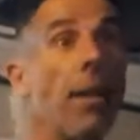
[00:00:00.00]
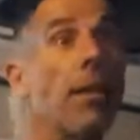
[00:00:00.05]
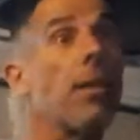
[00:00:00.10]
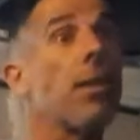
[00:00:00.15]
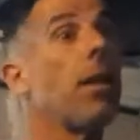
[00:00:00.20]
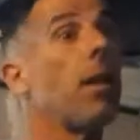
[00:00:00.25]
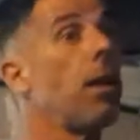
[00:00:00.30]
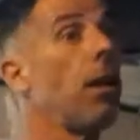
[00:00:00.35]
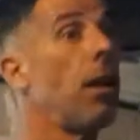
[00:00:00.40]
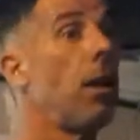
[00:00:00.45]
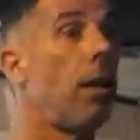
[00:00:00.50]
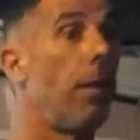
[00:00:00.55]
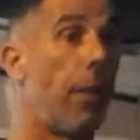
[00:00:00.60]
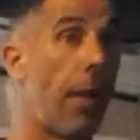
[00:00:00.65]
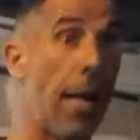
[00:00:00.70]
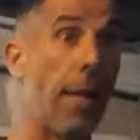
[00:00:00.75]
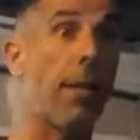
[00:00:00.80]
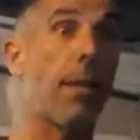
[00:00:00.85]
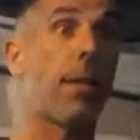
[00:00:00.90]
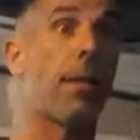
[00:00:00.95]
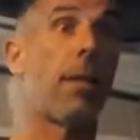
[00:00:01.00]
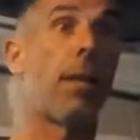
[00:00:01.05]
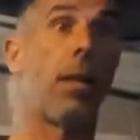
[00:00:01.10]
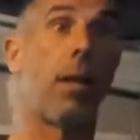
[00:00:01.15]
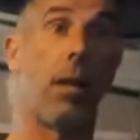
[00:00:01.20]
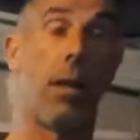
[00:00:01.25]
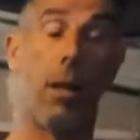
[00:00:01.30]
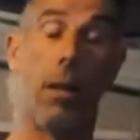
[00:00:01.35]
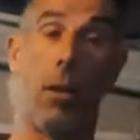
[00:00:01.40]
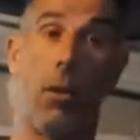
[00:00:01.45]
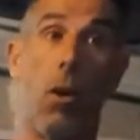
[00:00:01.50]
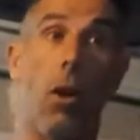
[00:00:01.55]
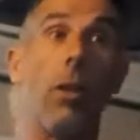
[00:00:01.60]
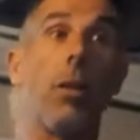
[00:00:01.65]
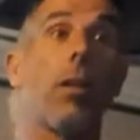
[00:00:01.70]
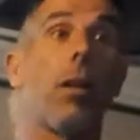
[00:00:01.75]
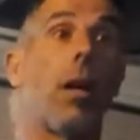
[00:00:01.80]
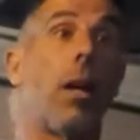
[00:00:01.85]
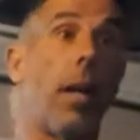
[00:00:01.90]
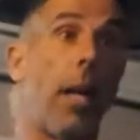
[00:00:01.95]
But that's
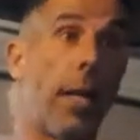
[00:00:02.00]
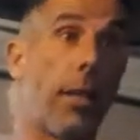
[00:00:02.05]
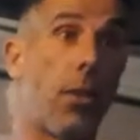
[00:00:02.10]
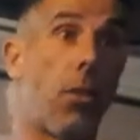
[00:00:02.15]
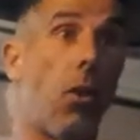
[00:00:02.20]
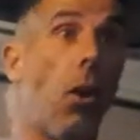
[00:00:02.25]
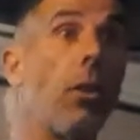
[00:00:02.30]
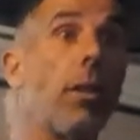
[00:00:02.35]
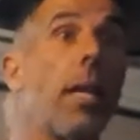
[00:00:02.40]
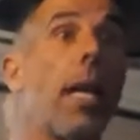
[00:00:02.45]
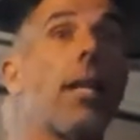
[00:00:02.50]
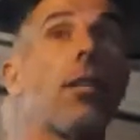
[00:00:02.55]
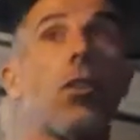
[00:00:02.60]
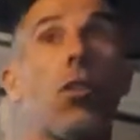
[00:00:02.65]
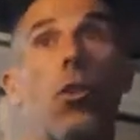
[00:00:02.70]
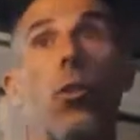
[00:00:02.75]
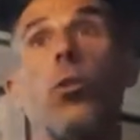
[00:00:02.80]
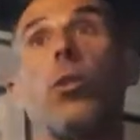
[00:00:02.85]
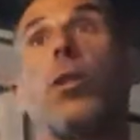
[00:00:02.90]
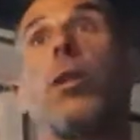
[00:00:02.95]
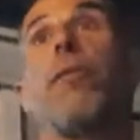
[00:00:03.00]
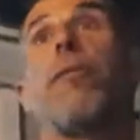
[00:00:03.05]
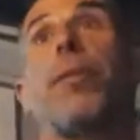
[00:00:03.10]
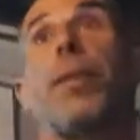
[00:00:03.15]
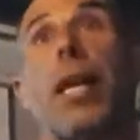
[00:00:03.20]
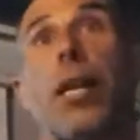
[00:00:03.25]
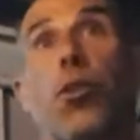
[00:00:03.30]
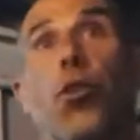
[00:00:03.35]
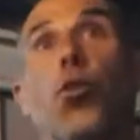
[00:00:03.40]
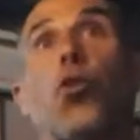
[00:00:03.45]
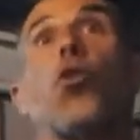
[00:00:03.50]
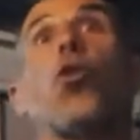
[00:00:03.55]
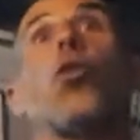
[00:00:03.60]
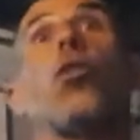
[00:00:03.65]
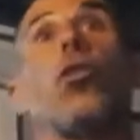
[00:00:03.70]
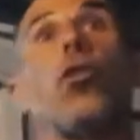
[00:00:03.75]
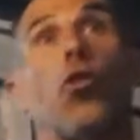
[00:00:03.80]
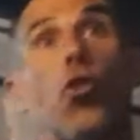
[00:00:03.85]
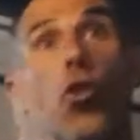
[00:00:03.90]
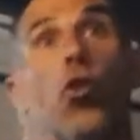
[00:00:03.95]
not uh, it's not exclusive that
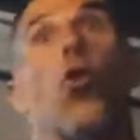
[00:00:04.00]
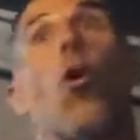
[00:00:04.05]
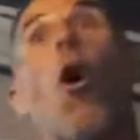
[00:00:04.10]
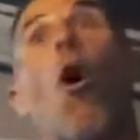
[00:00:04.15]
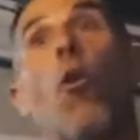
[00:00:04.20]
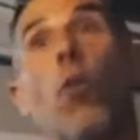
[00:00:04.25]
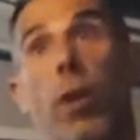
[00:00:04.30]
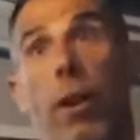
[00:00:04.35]
you shouldn't do